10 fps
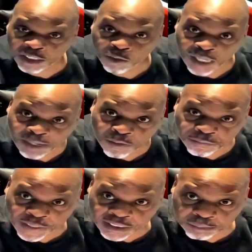to go live on
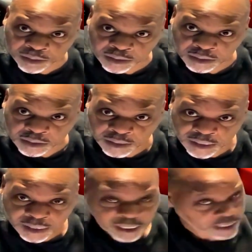Facebook.
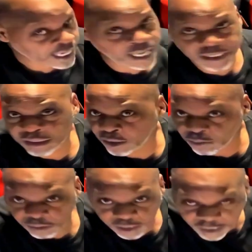I need to go
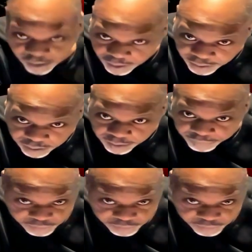live.